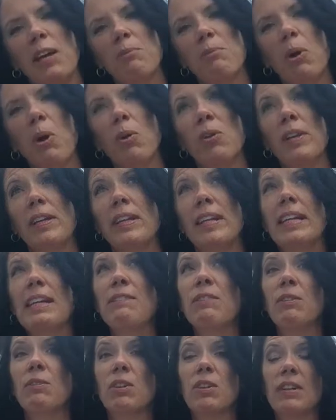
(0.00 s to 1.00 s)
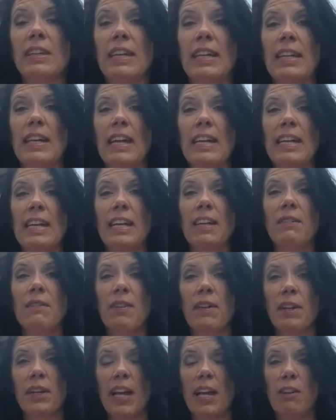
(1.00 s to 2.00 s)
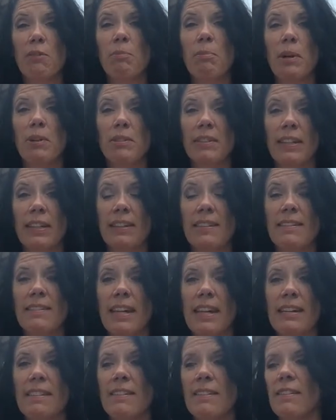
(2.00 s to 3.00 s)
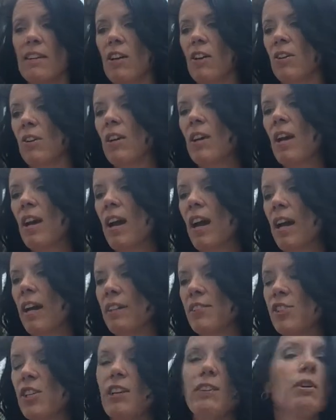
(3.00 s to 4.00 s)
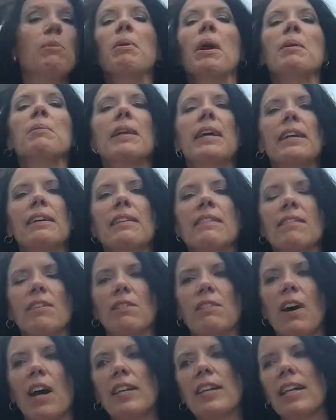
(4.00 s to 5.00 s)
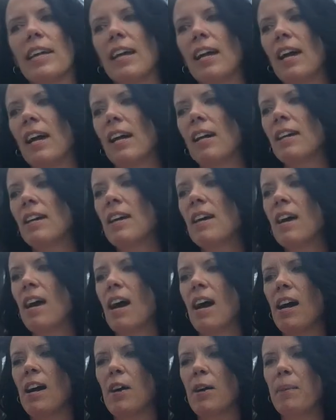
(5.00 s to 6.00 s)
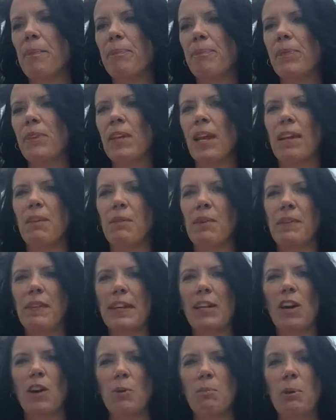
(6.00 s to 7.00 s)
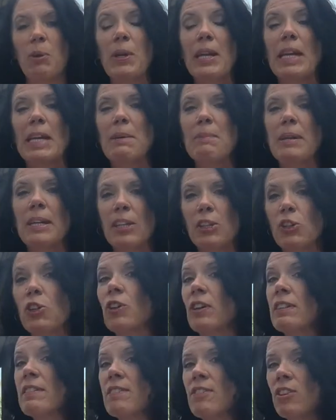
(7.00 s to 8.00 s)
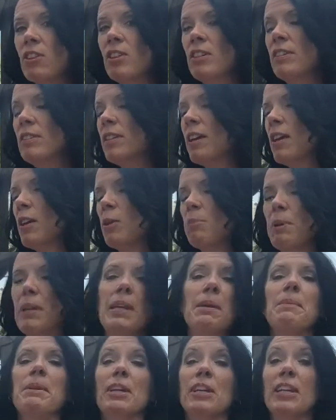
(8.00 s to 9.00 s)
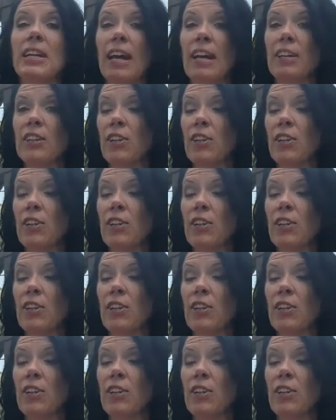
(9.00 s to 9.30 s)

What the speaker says: in Poland, and even really in any of the kind of Baltic states. So Czech Republic, Slovakia, kind of what they call Bohemian crystal, Bohemian cut